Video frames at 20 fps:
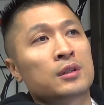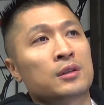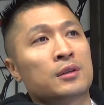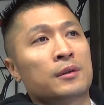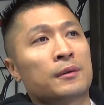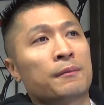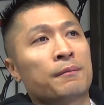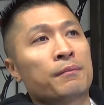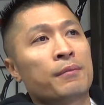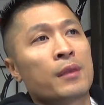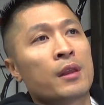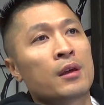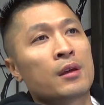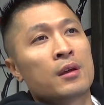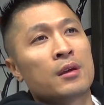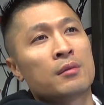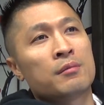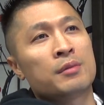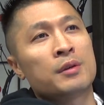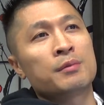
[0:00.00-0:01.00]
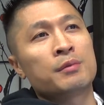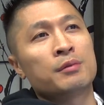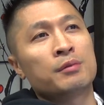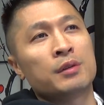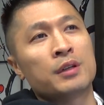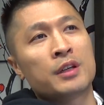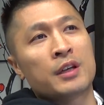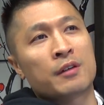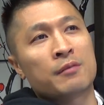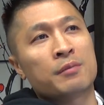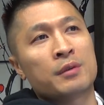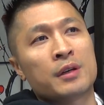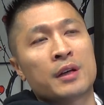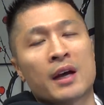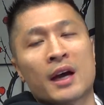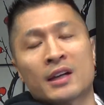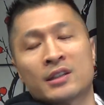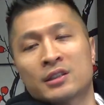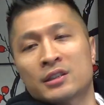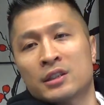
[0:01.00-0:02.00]
Um, people really have been
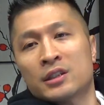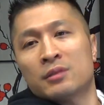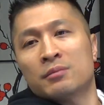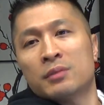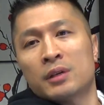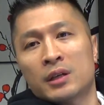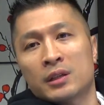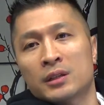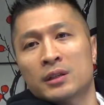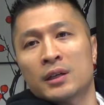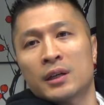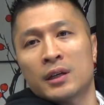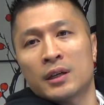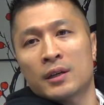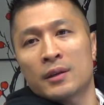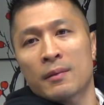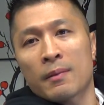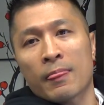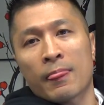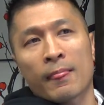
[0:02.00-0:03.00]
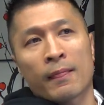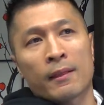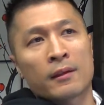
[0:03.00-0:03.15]
asking about that,